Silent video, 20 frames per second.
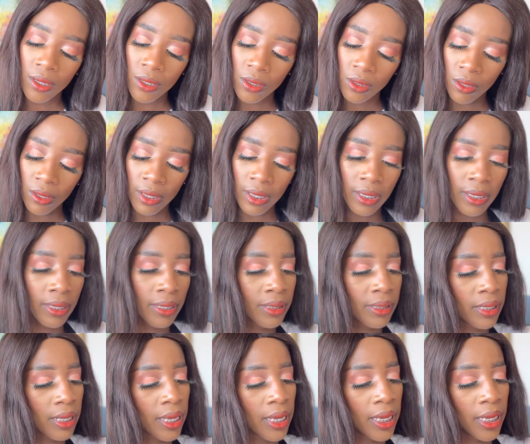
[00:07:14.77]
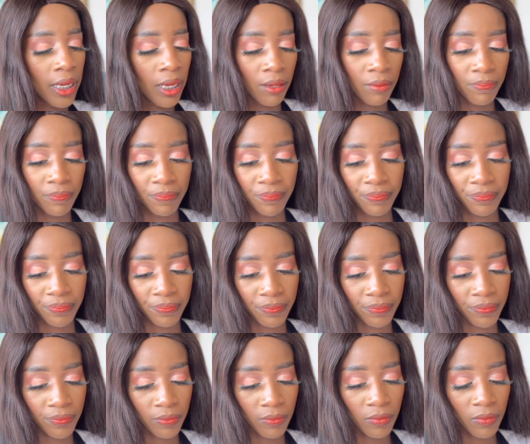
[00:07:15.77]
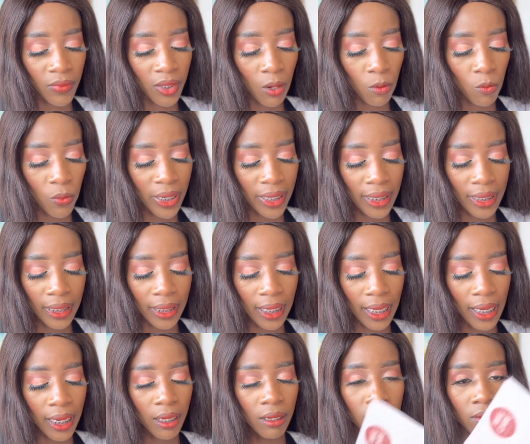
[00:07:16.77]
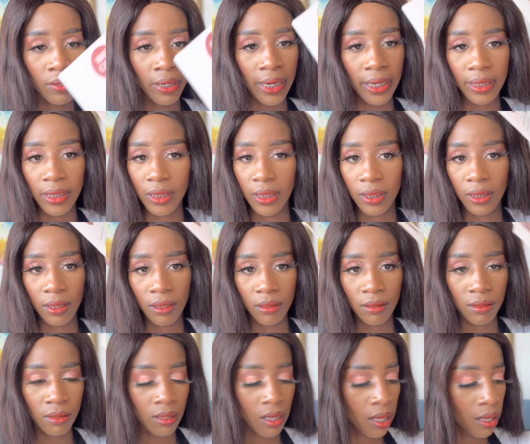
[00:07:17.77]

So there's a wig care, right? Little